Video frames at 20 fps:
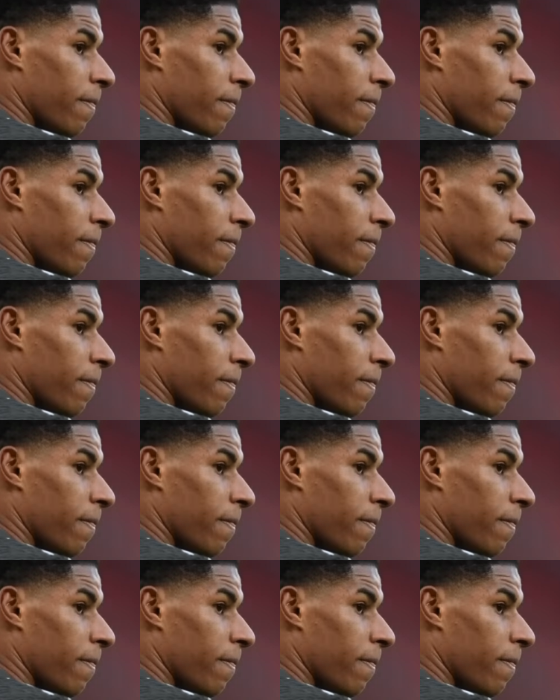that is
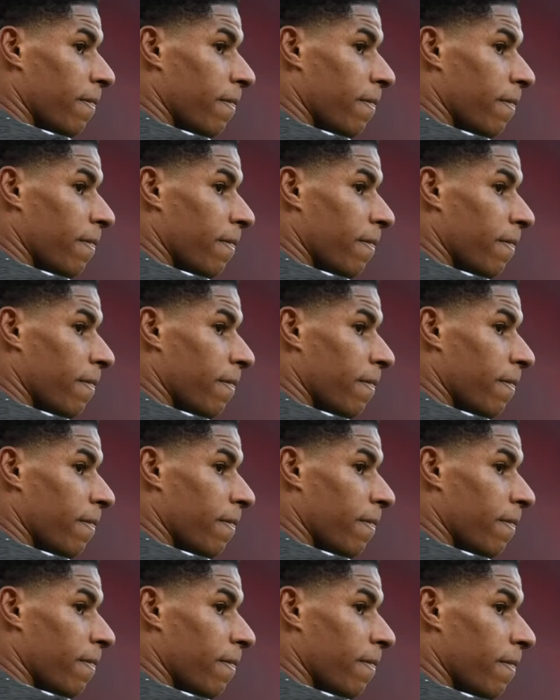my question to
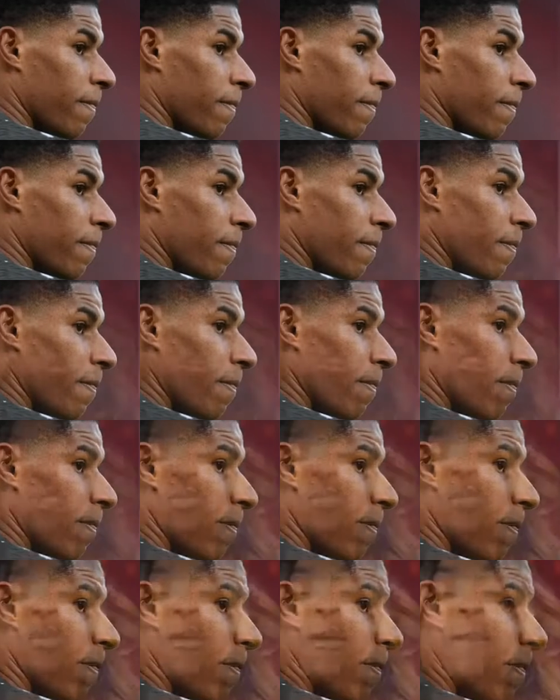you, or for
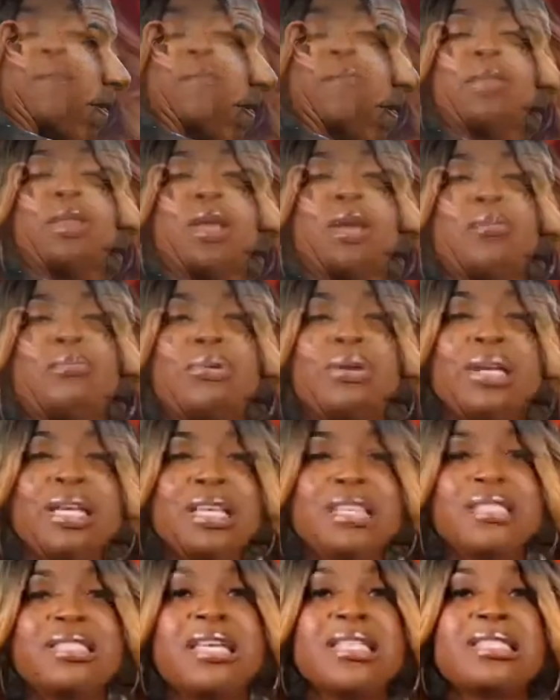you.
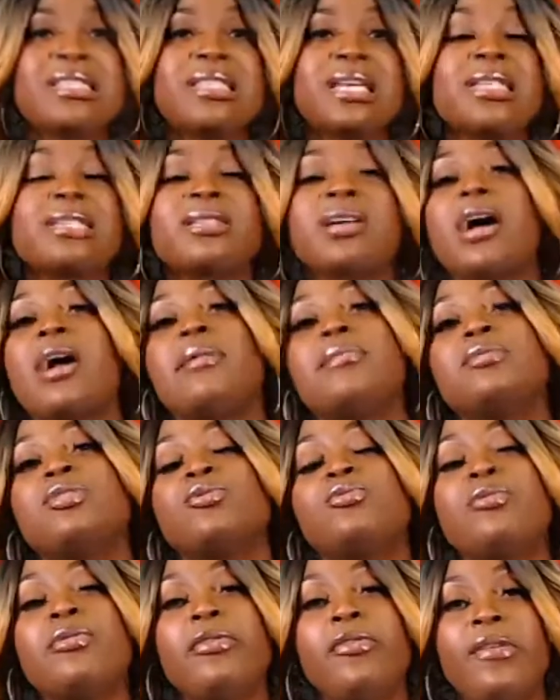Please, let's take time to
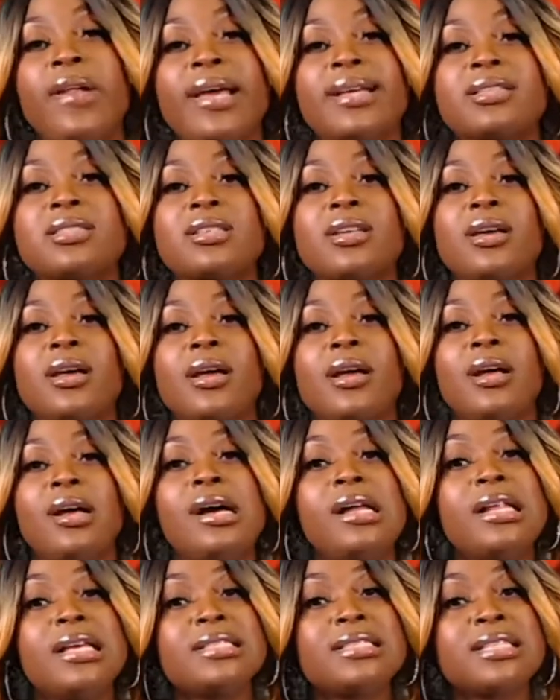reflect.
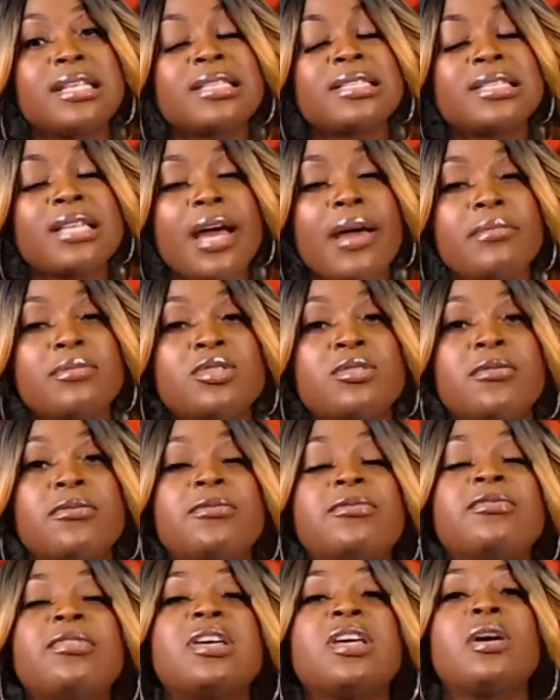Let's take time to
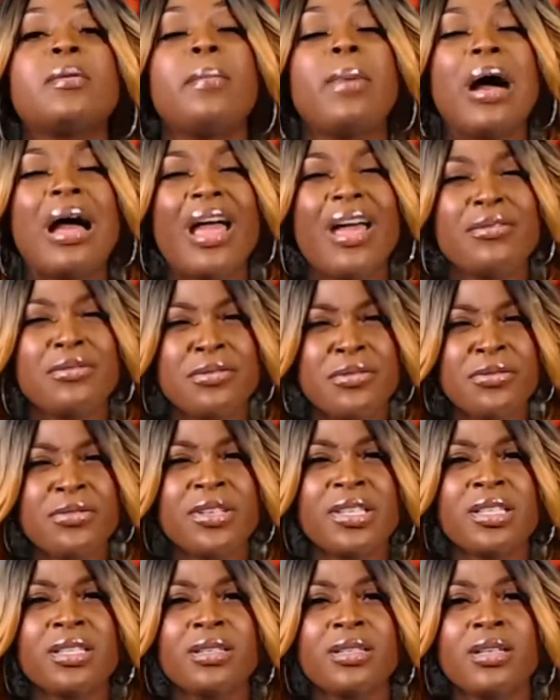think about
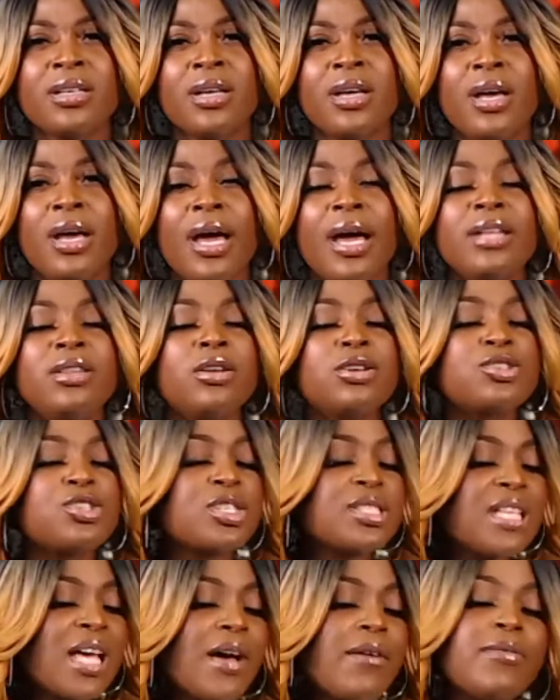everything, and not
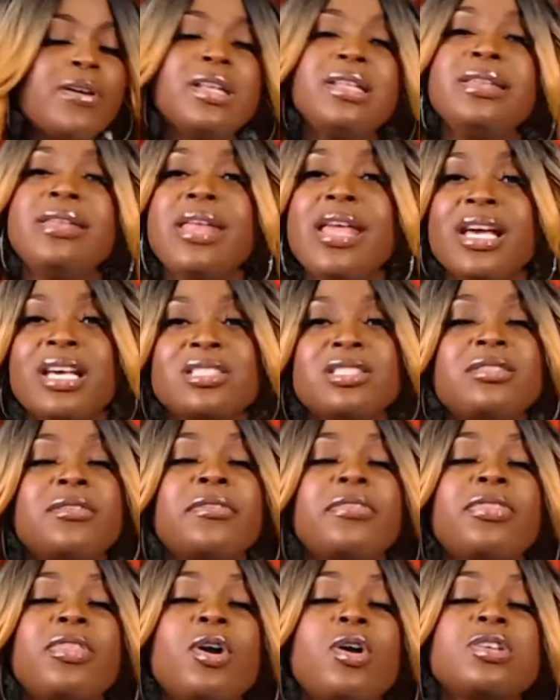just have a negative
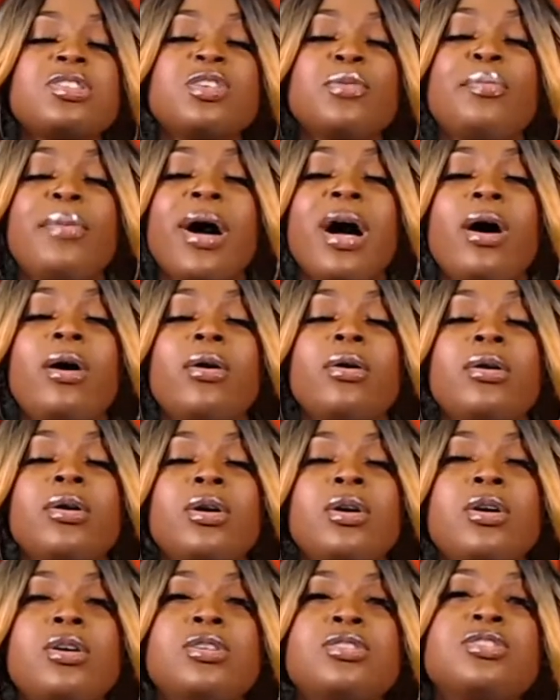thought about
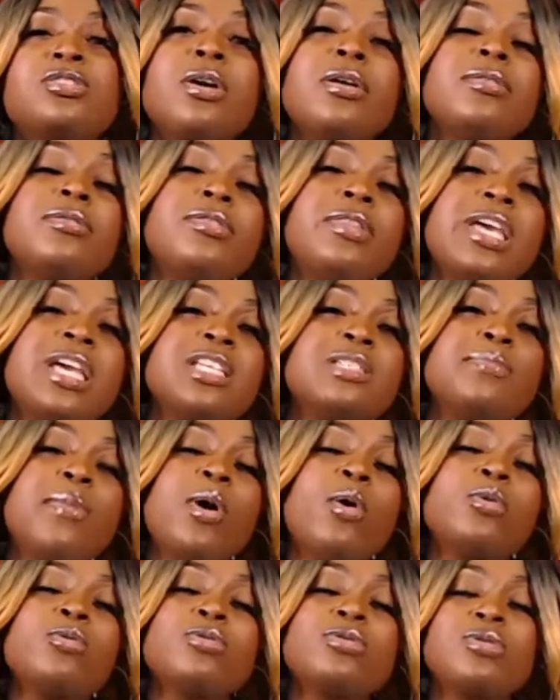certain things, but
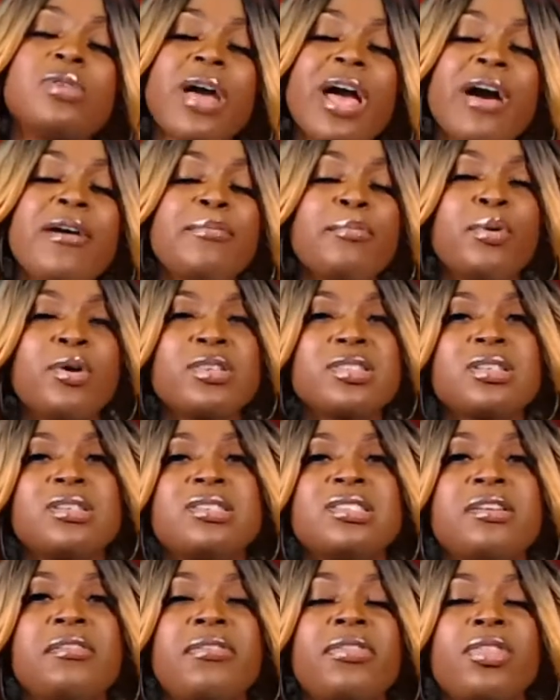also have
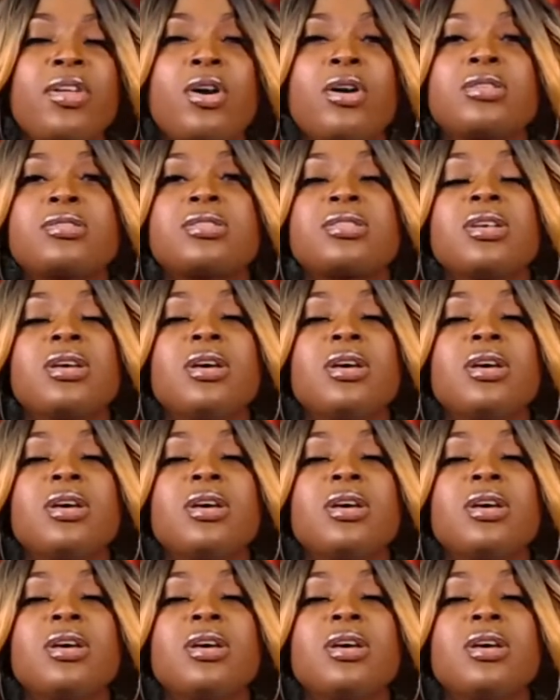positive thoughts,